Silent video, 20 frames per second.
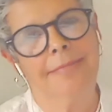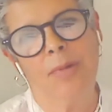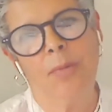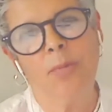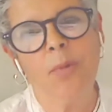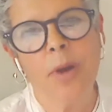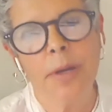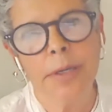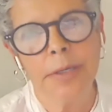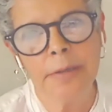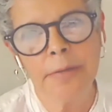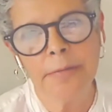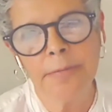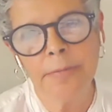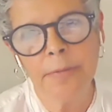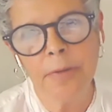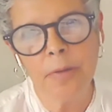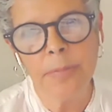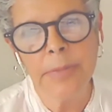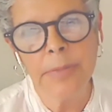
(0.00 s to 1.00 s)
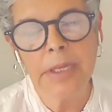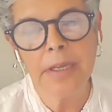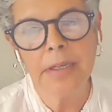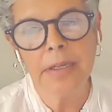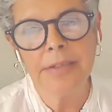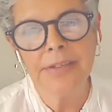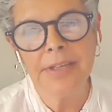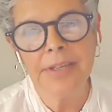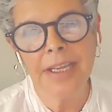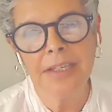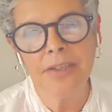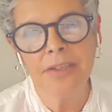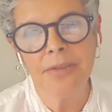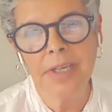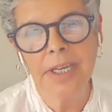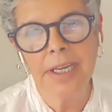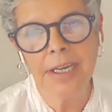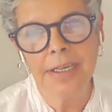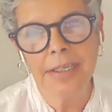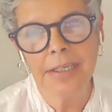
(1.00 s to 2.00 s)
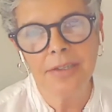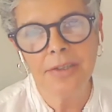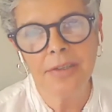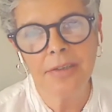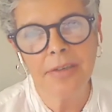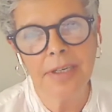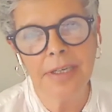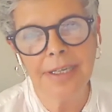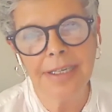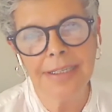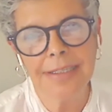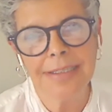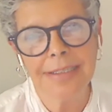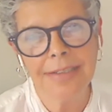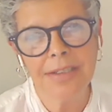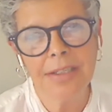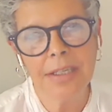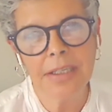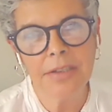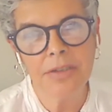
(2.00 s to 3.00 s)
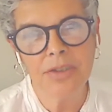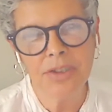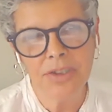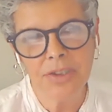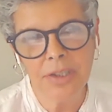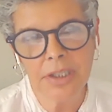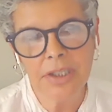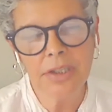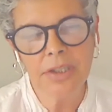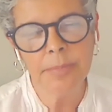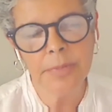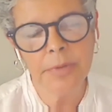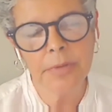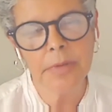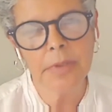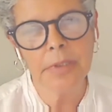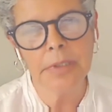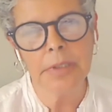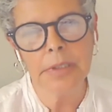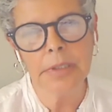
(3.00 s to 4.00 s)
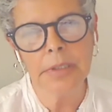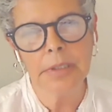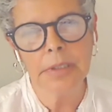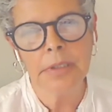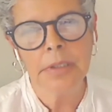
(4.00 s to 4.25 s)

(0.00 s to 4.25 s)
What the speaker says: wonderful, because education is such important,